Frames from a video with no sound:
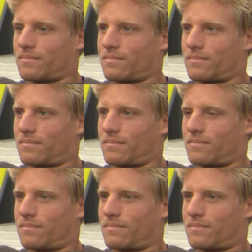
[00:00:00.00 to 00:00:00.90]

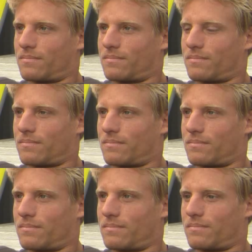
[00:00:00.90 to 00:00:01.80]

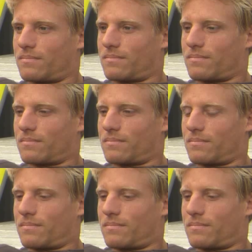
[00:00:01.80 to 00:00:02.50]
(not speaking)